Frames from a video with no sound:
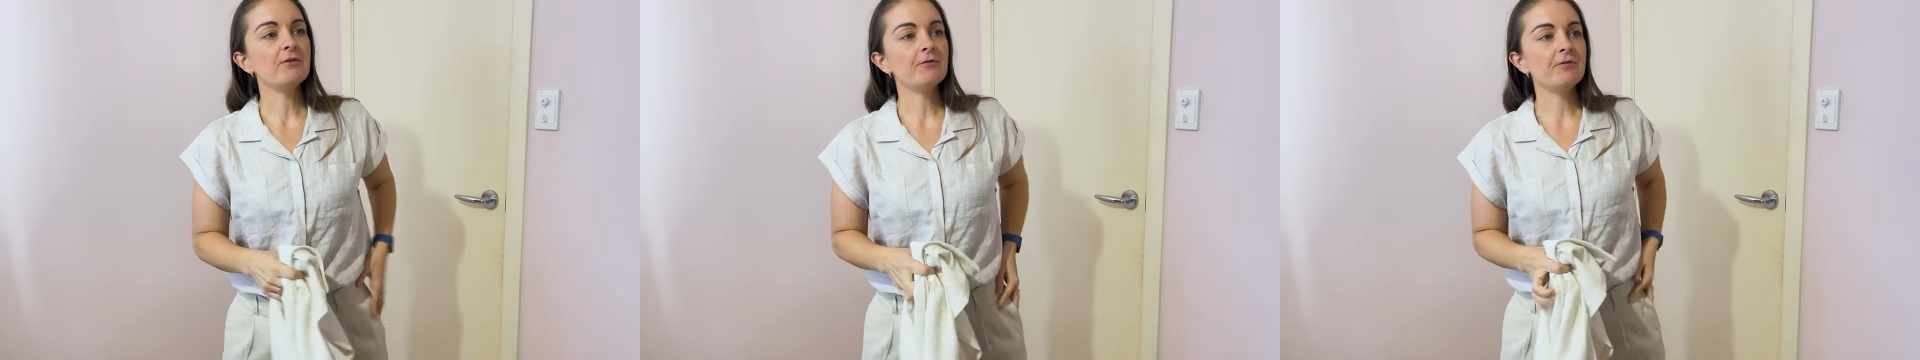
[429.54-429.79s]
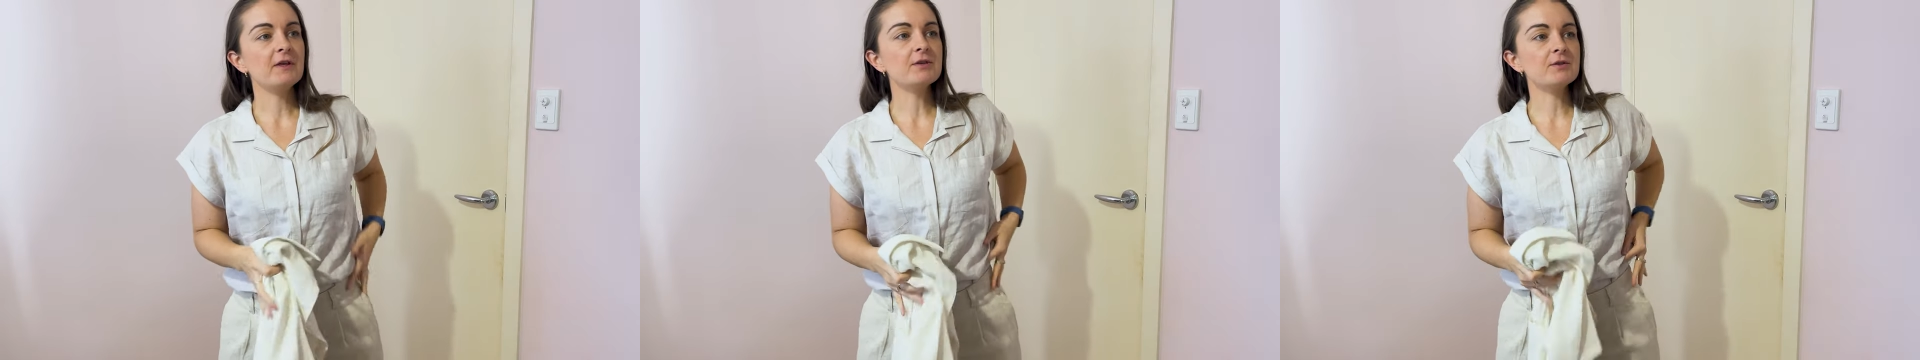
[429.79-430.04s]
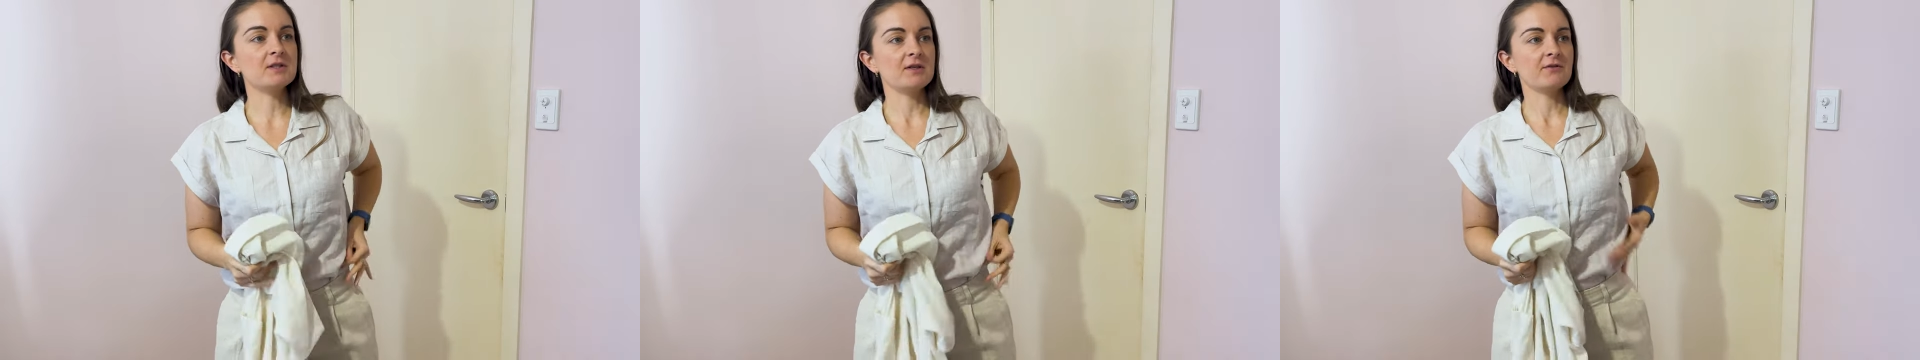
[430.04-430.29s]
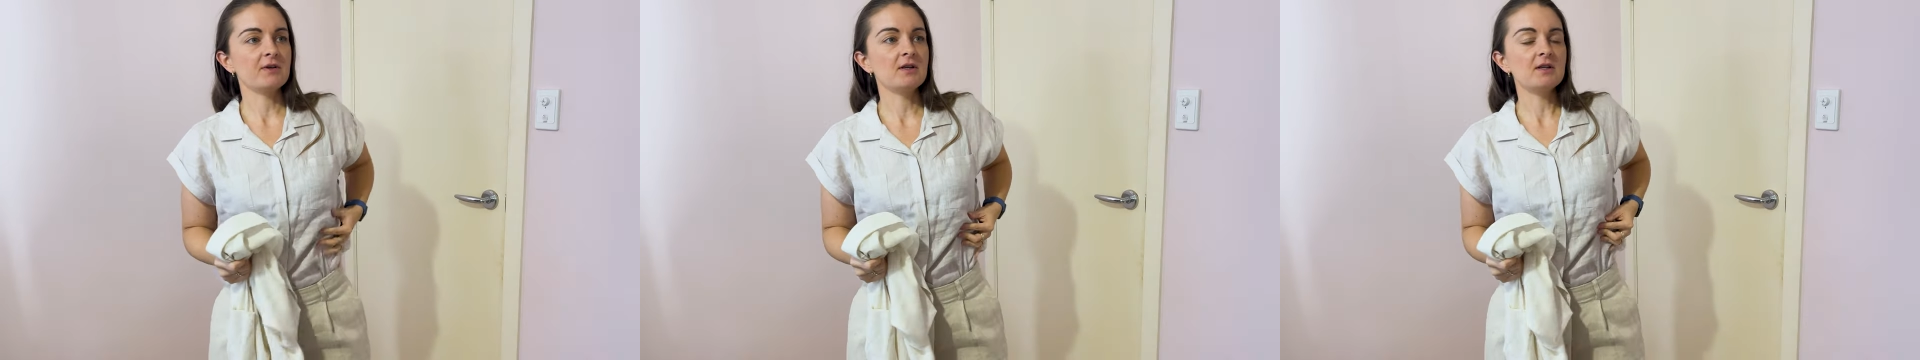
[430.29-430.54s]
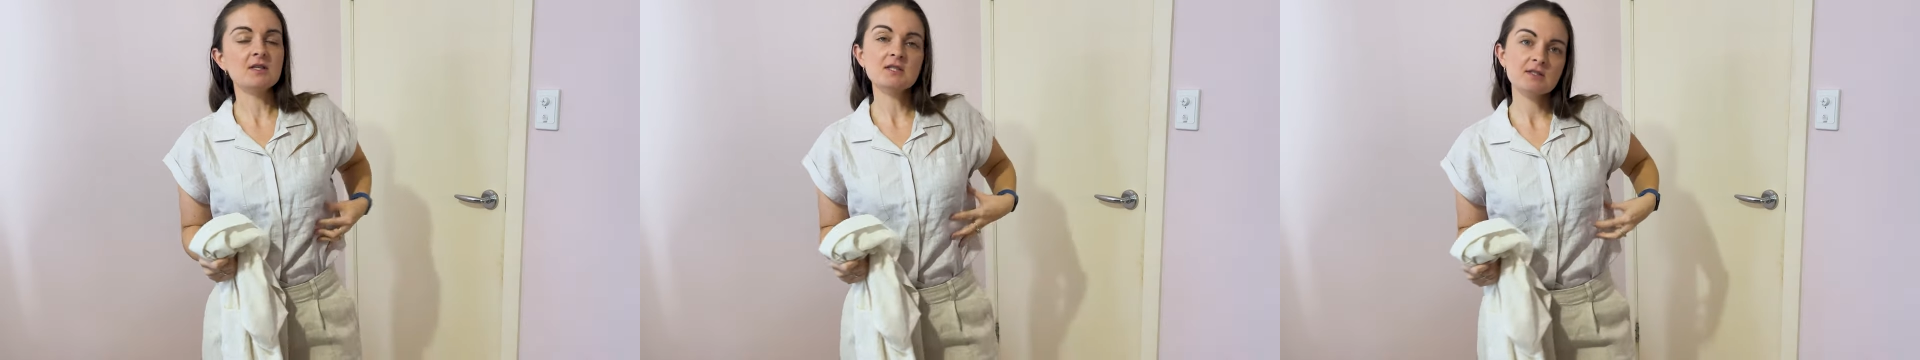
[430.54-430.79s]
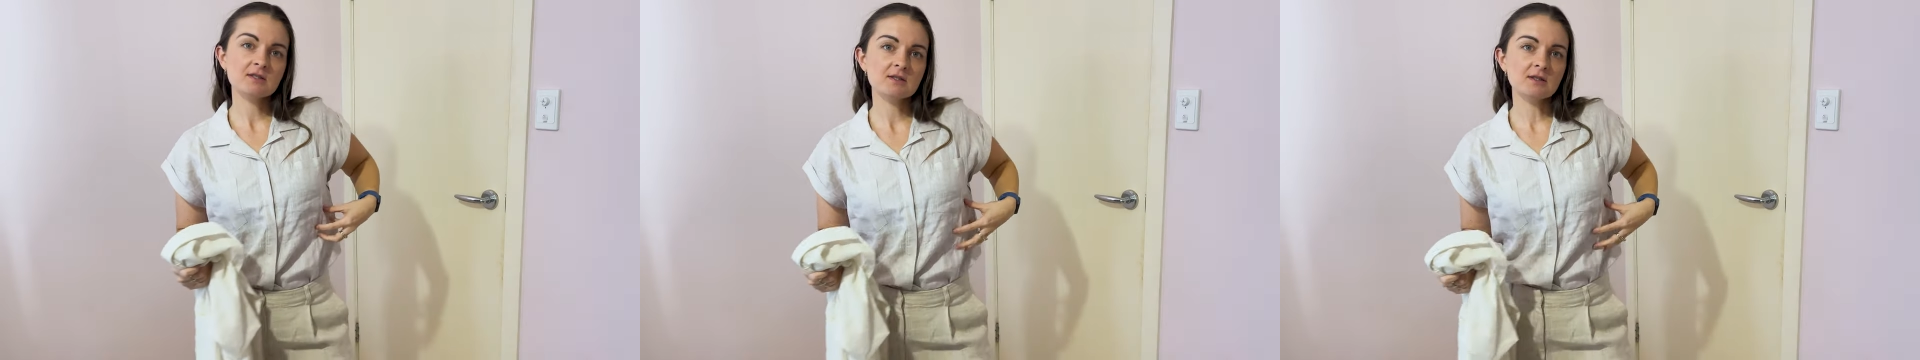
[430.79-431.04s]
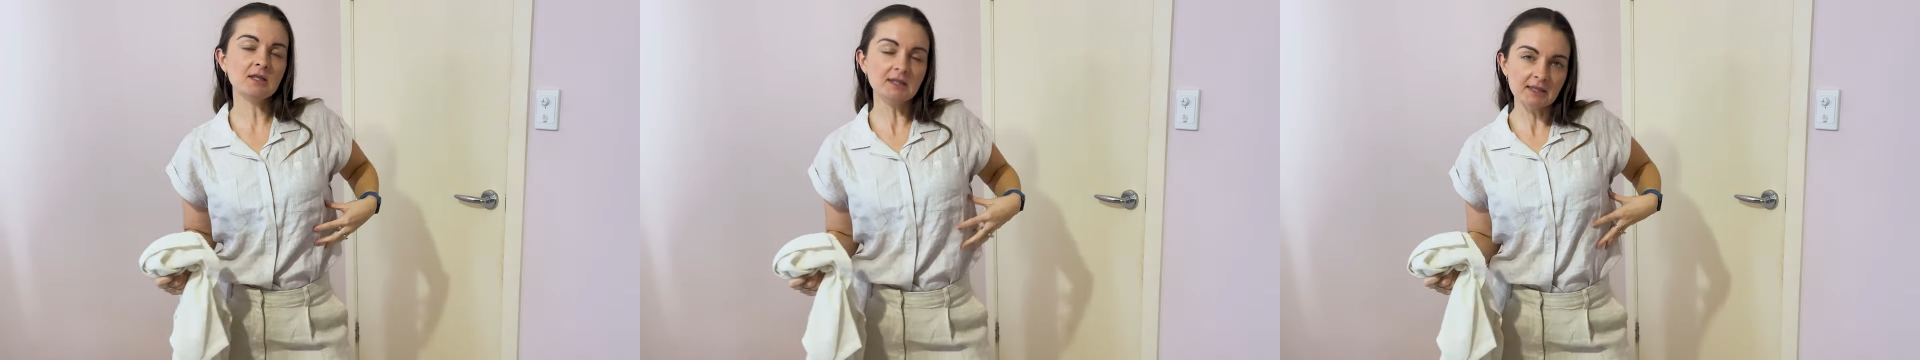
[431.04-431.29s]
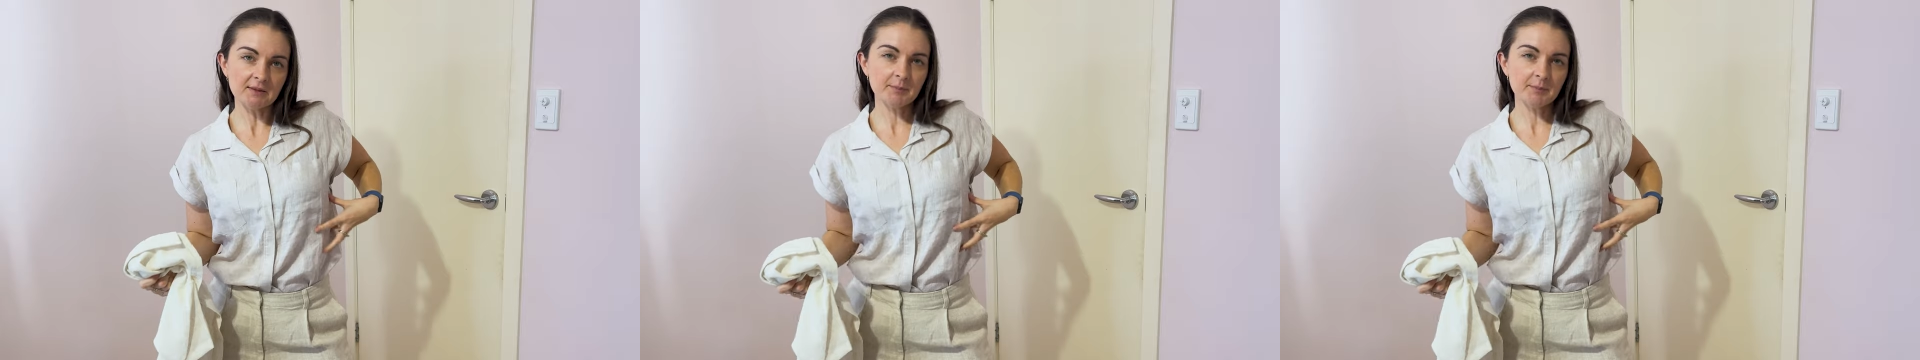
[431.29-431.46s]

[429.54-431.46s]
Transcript: feels different. The